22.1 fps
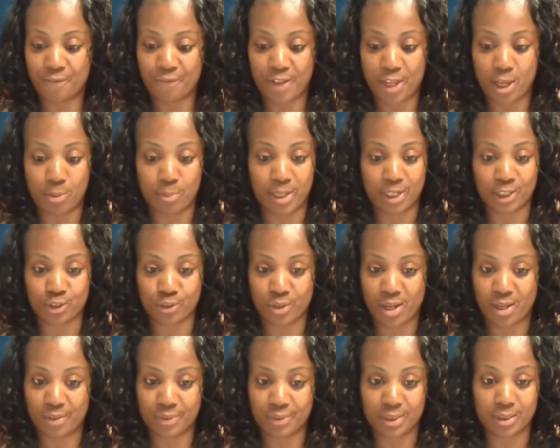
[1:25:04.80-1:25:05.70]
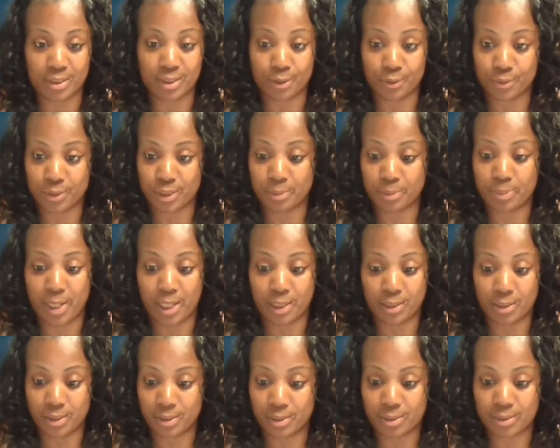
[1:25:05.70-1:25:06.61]
found my driver literally by
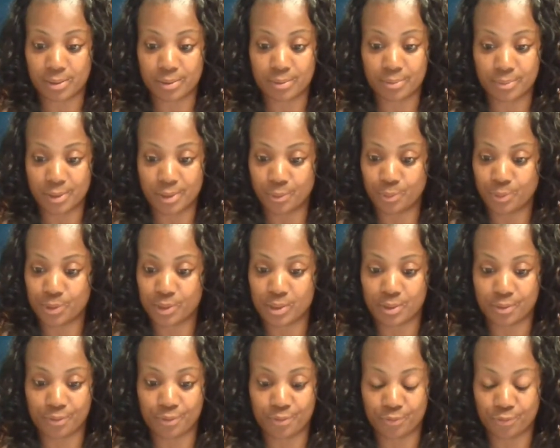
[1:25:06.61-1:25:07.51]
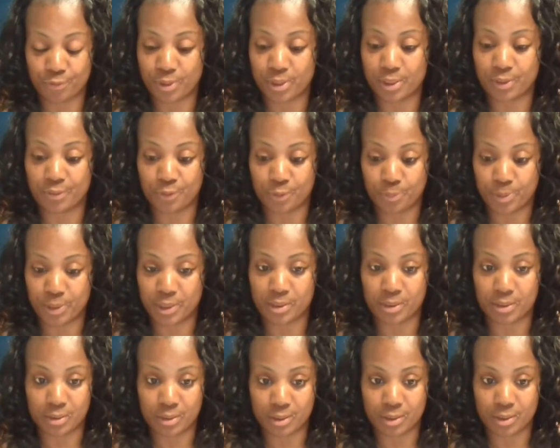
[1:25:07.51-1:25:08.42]
luck. It was a friend of a
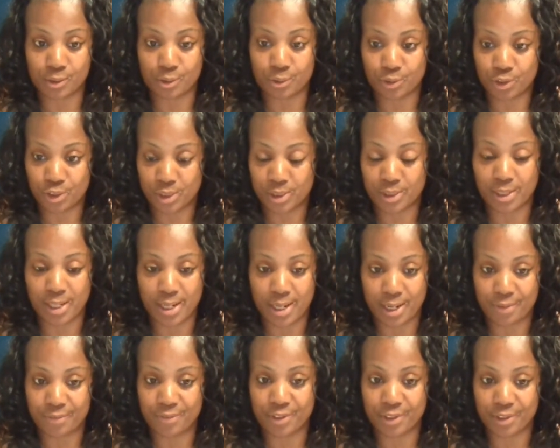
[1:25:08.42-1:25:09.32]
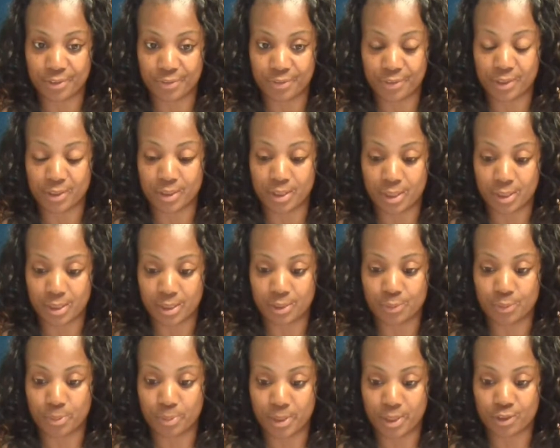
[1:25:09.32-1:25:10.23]
business associate. I got very, very lucky
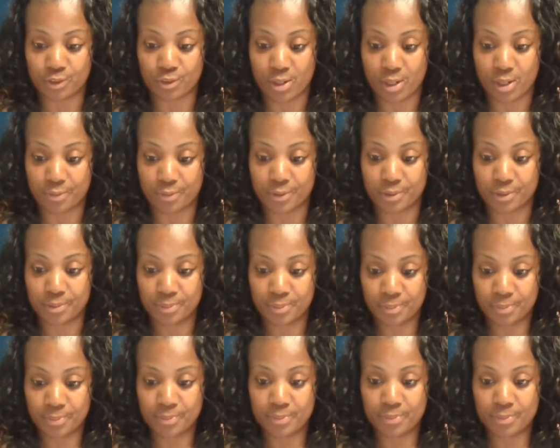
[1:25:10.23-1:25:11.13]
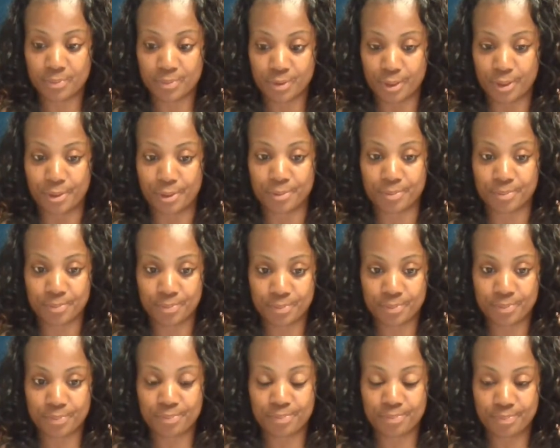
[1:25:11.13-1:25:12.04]
with my driver. So,
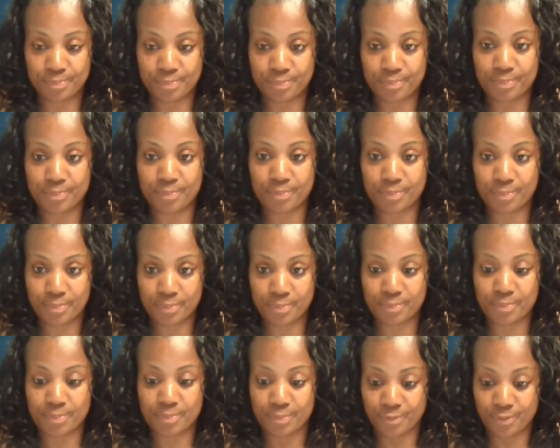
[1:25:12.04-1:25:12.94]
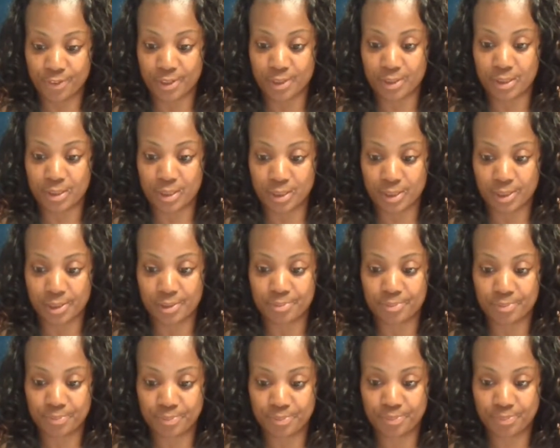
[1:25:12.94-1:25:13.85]
very lucky.
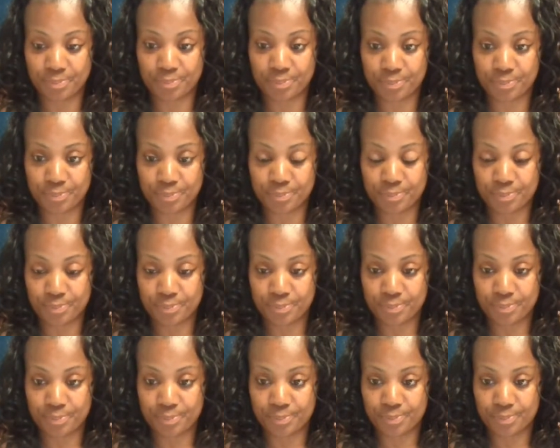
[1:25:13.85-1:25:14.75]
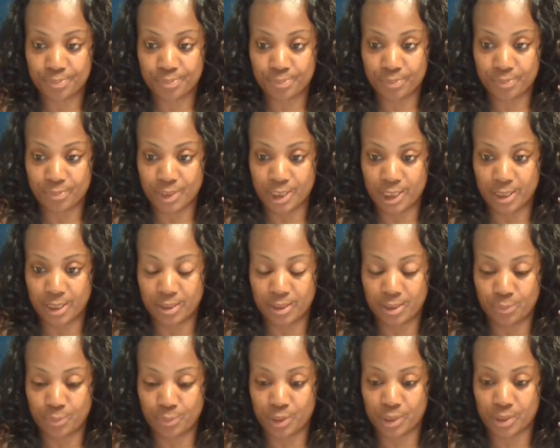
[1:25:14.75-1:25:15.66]
Yeah, he
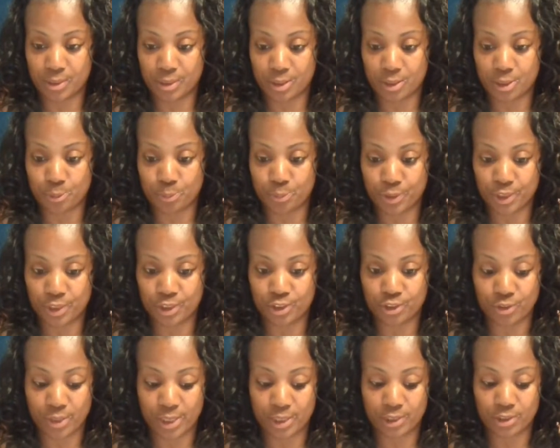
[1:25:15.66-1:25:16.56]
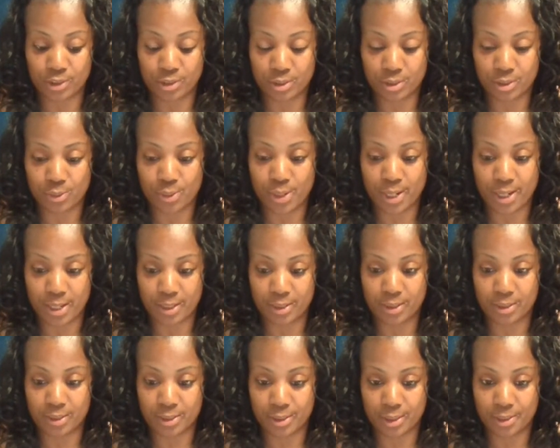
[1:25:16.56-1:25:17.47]
wasn't a complete stranger, so I got
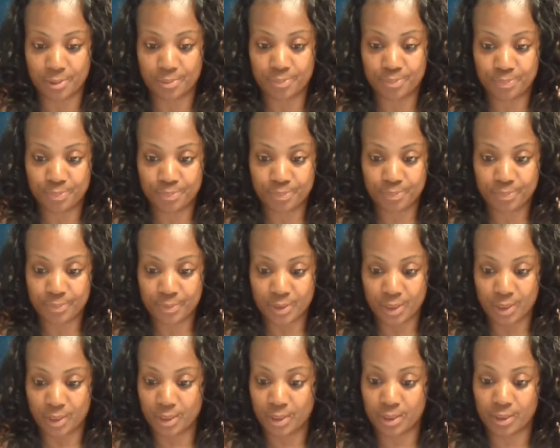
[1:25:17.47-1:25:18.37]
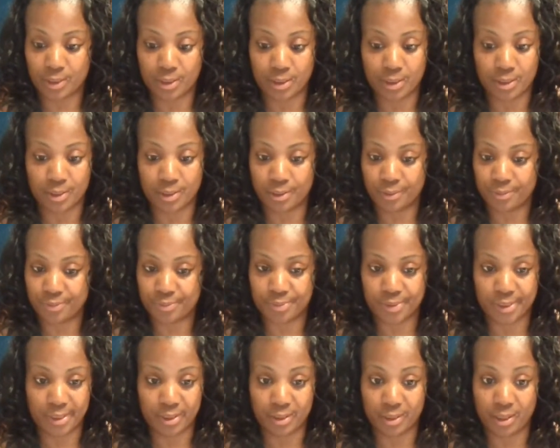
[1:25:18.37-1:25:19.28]
lucky. And he loved
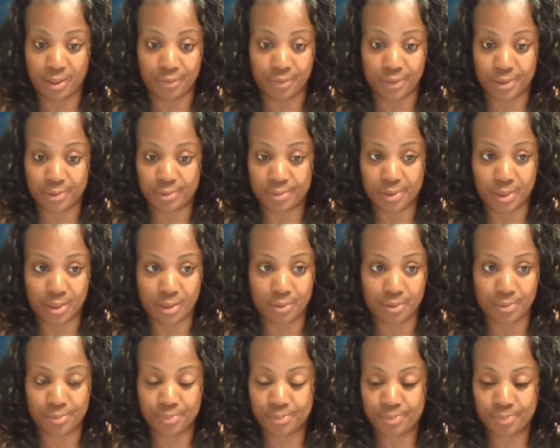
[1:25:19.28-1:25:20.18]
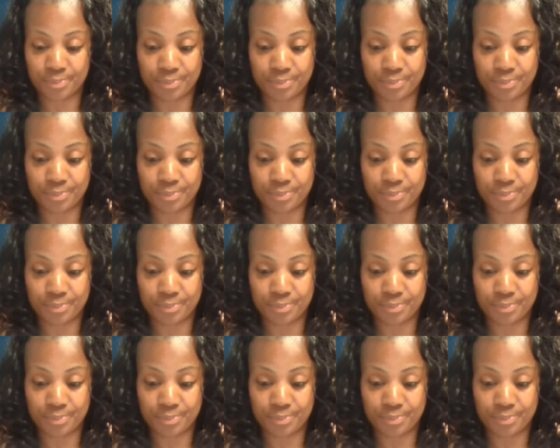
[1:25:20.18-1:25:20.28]
it, so.